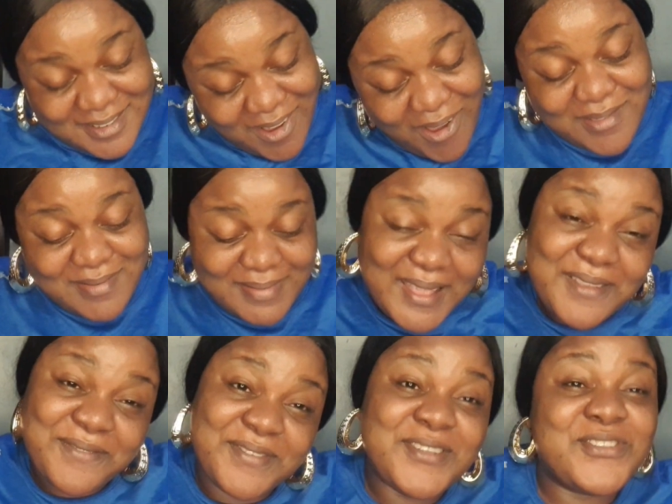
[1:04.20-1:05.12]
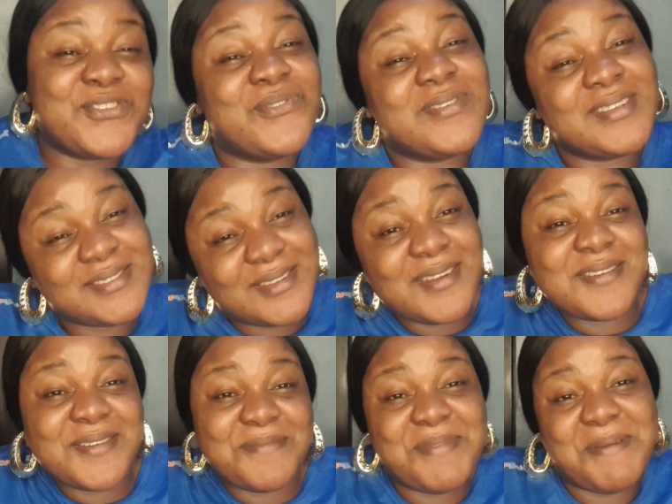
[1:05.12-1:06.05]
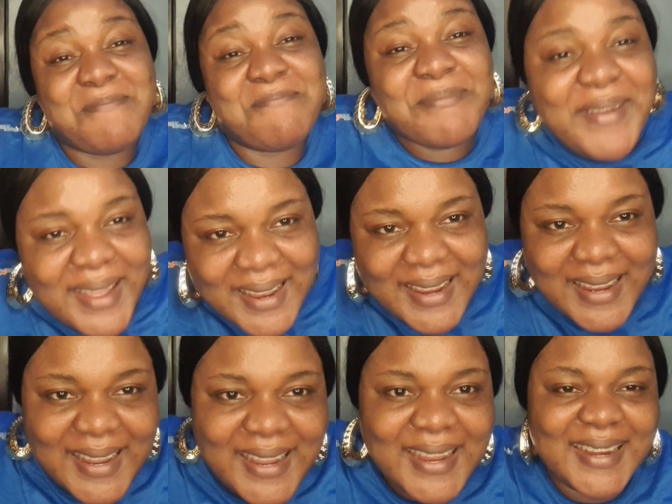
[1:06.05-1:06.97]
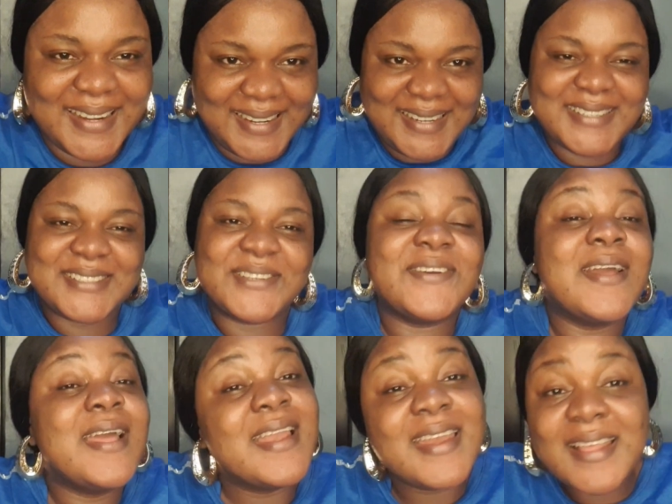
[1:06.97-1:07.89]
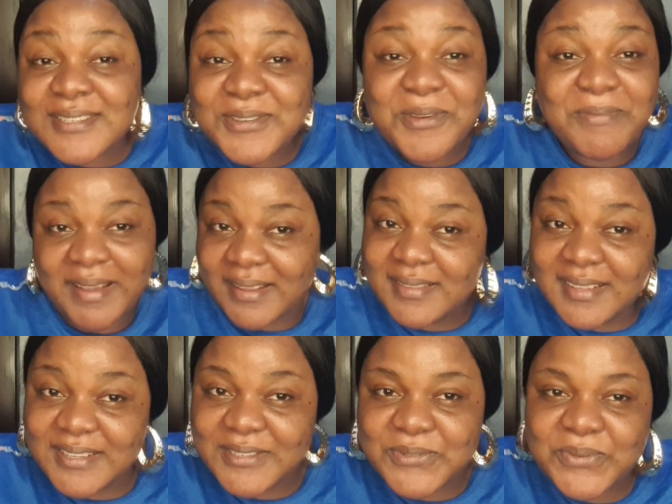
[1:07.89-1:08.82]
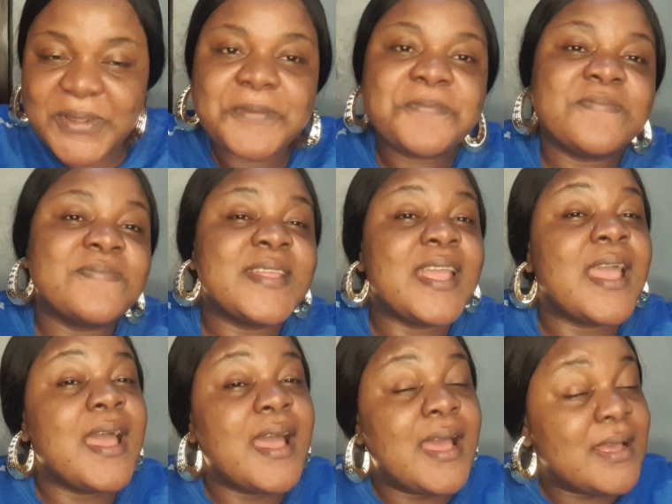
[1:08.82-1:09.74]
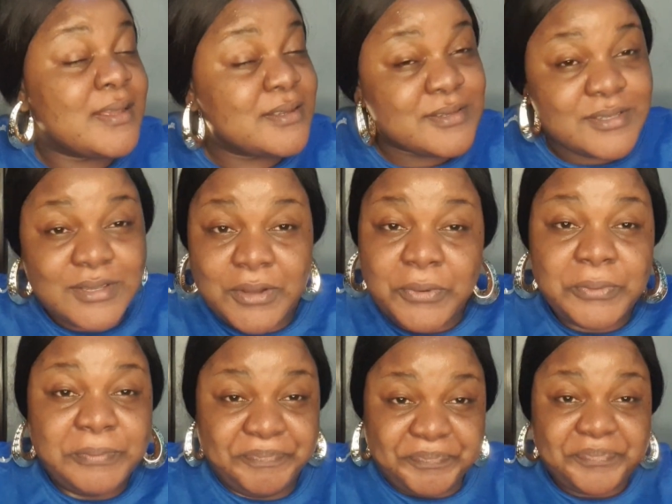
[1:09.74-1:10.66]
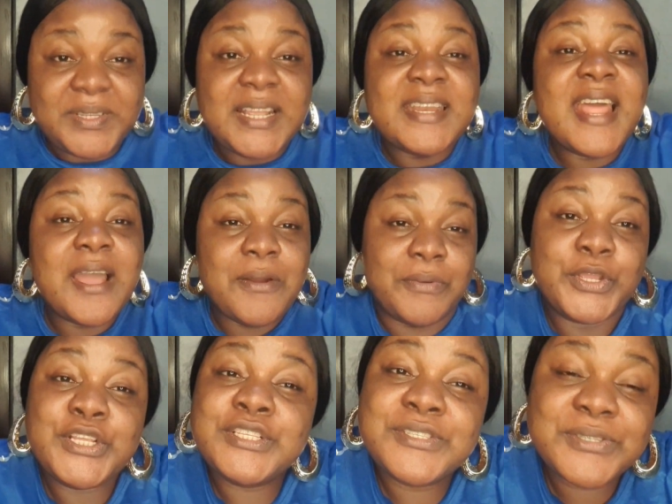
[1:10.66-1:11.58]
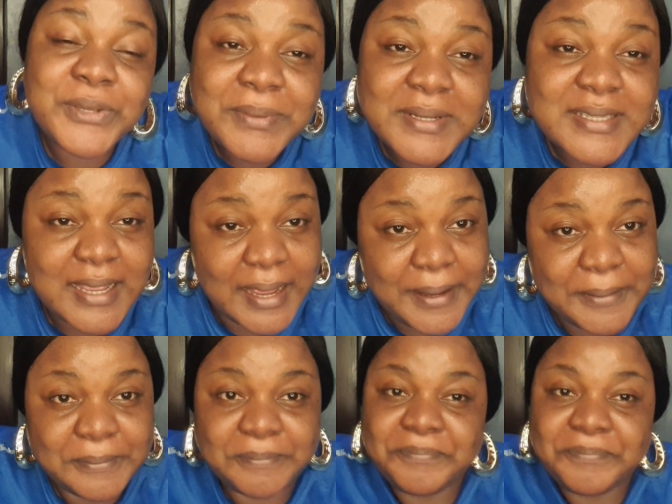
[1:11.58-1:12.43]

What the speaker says: update video is gonna be banging. So let's go back to this one. So now it's story time.